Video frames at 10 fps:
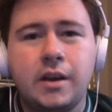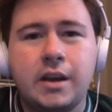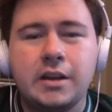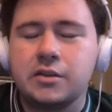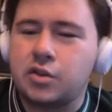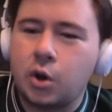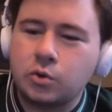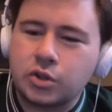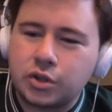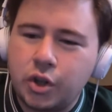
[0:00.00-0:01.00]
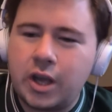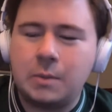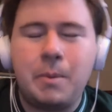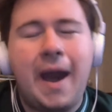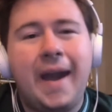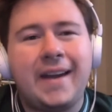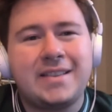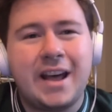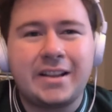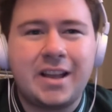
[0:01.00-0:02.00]
And so just looking back at
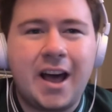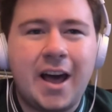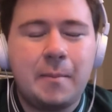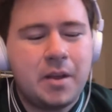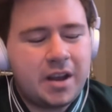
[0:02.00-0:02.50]
that time,